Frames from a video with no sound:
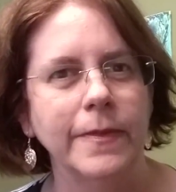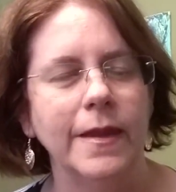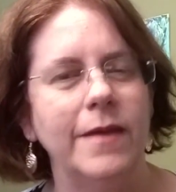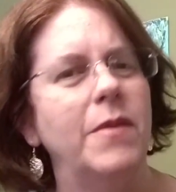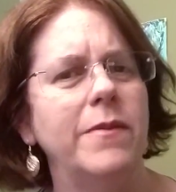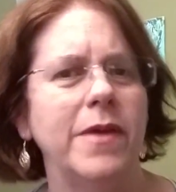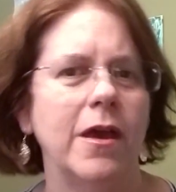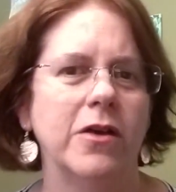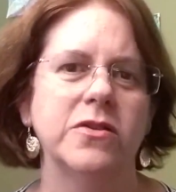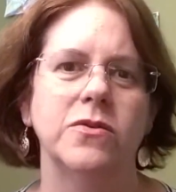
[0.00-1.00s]
It may be
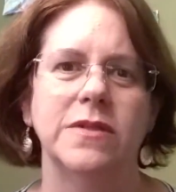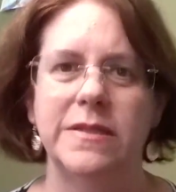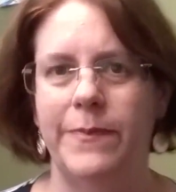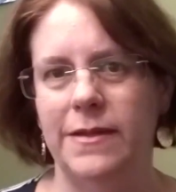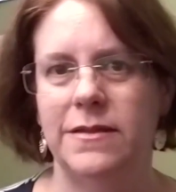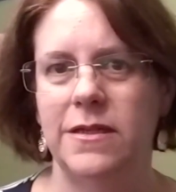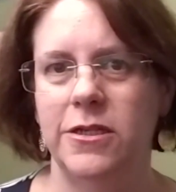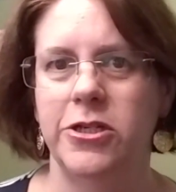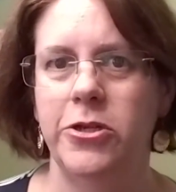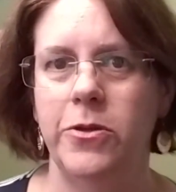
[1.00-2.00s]
also a space
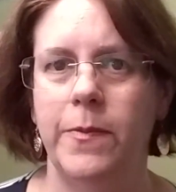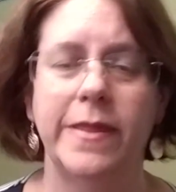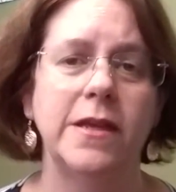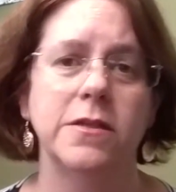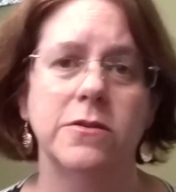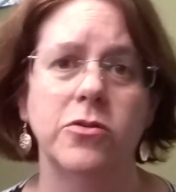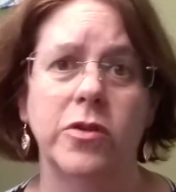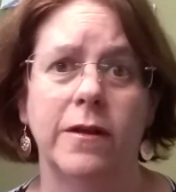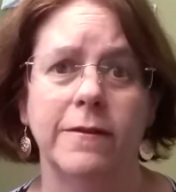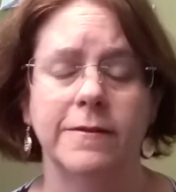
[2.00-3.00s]
issue, but they just cook
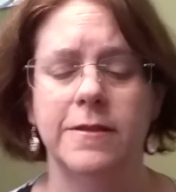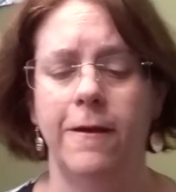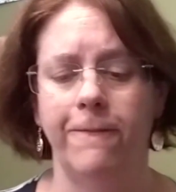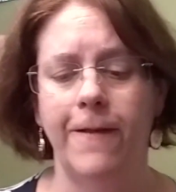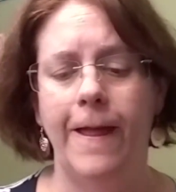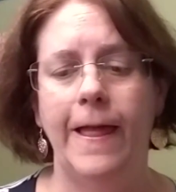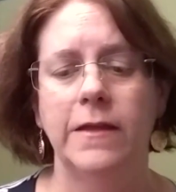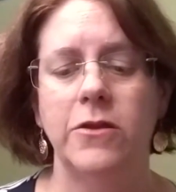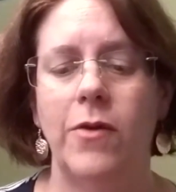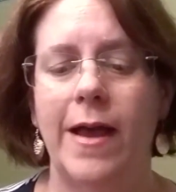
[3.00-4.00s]
it on the stove.
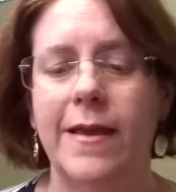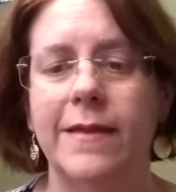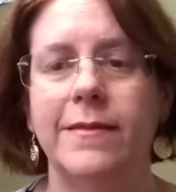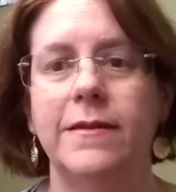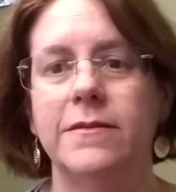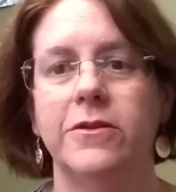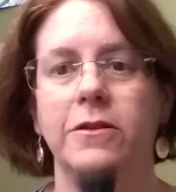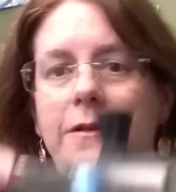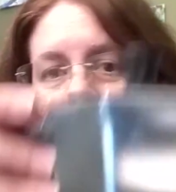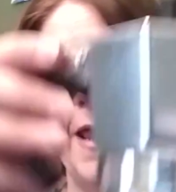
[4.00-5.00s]
So I got this
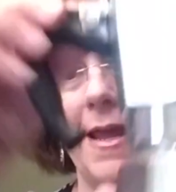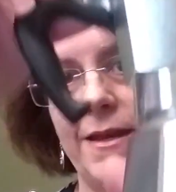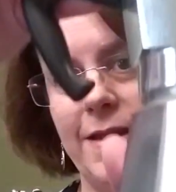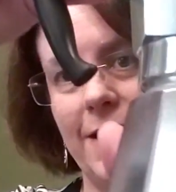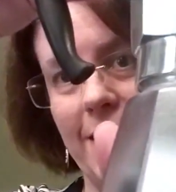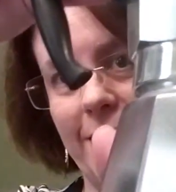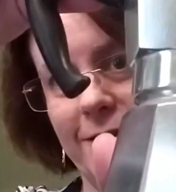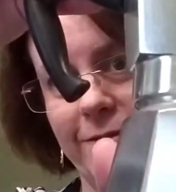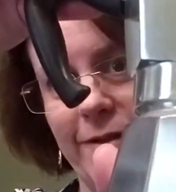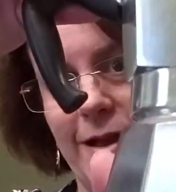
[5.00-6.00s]
little handy
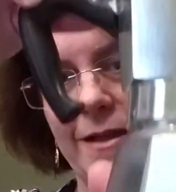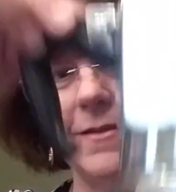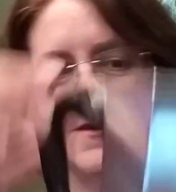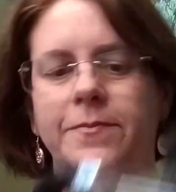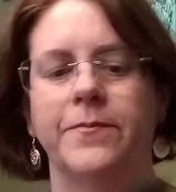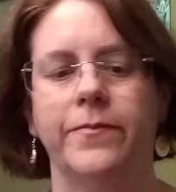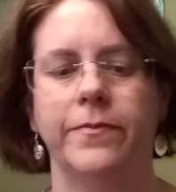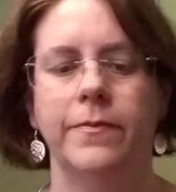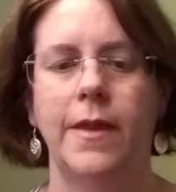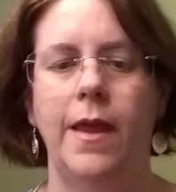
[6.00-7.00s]
device,
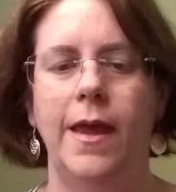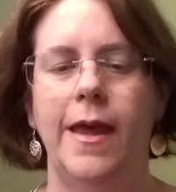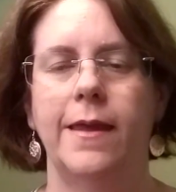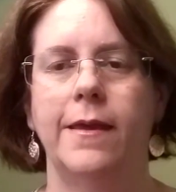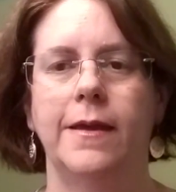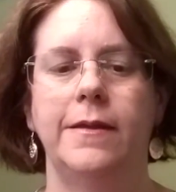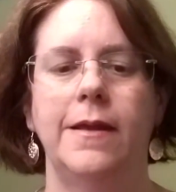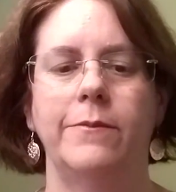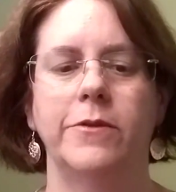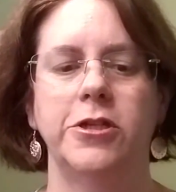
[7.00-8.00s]
and
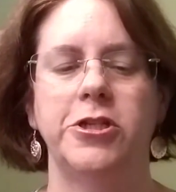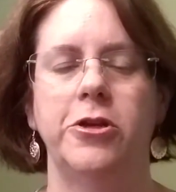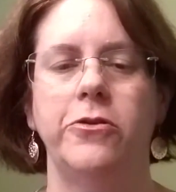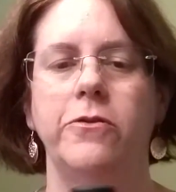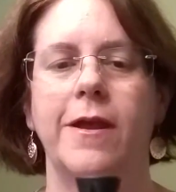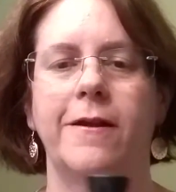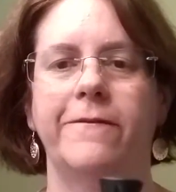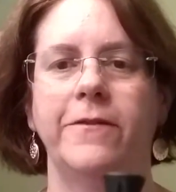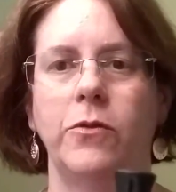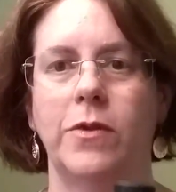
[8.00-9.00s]
I'm going to show you
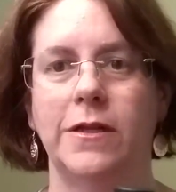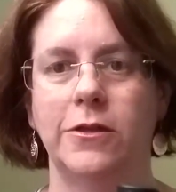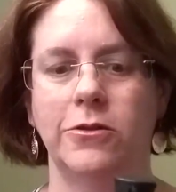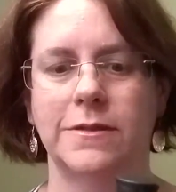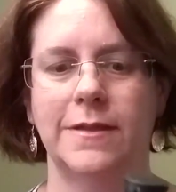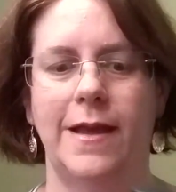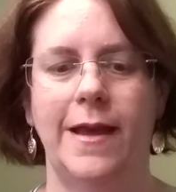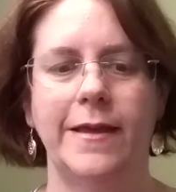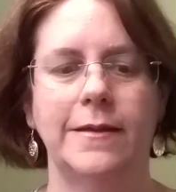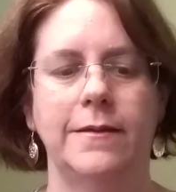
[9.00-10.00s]
carefully what it looks like.